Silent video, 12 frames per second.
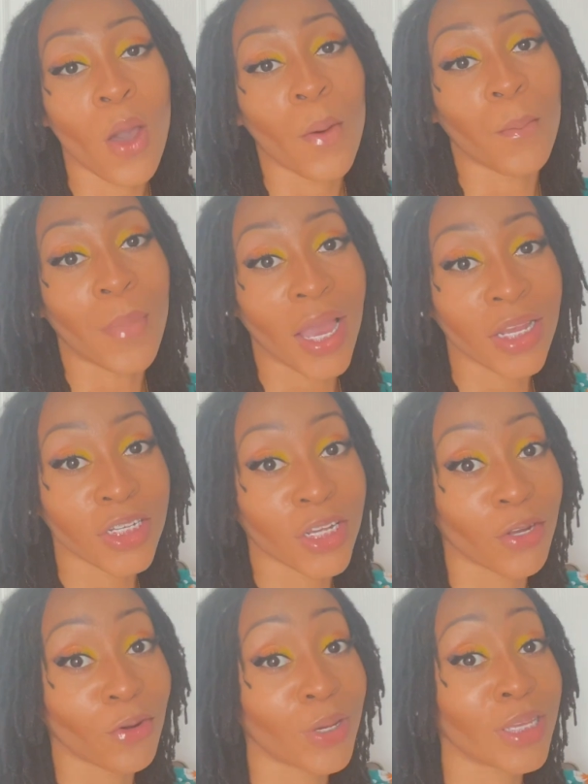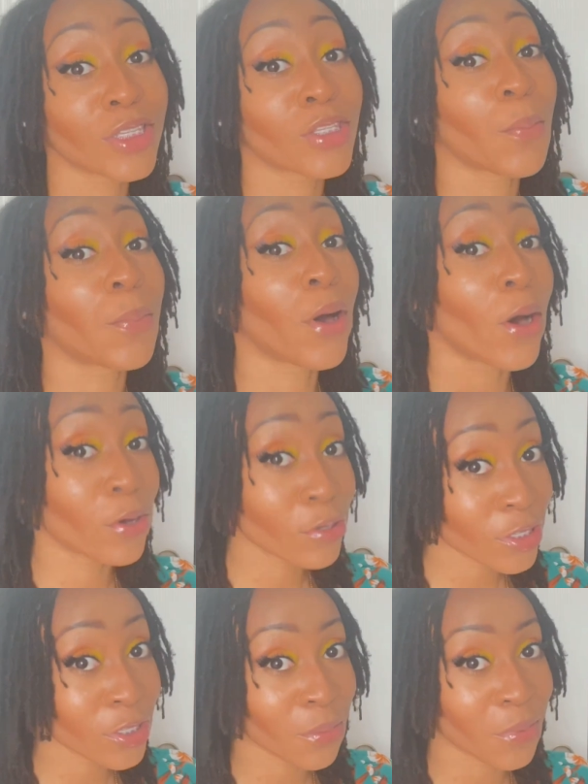my channel is
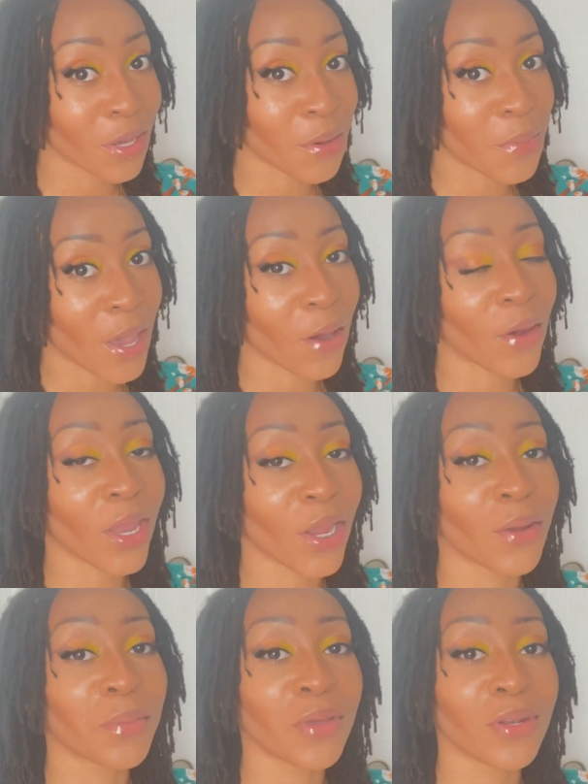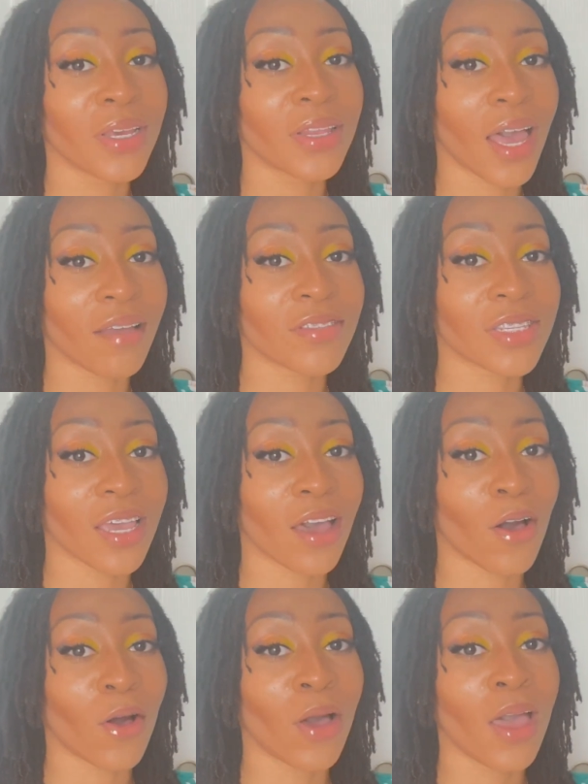supposed to be about hair, beauty,
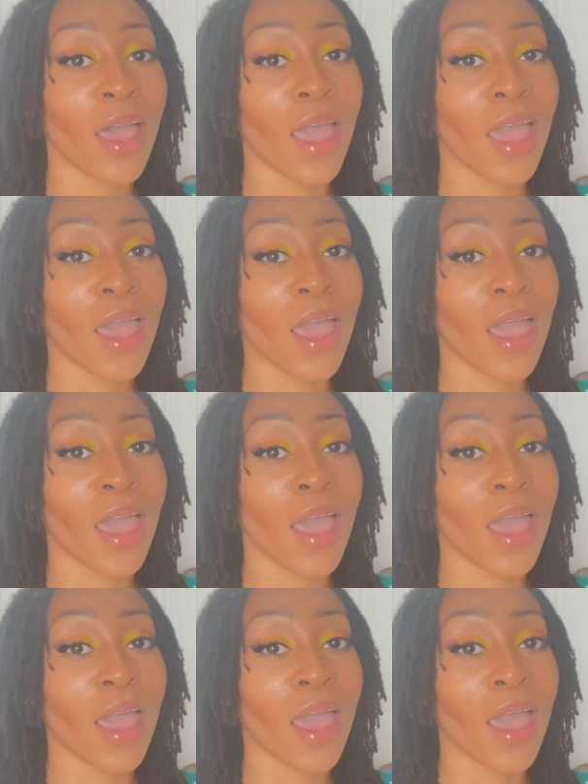lifestyle,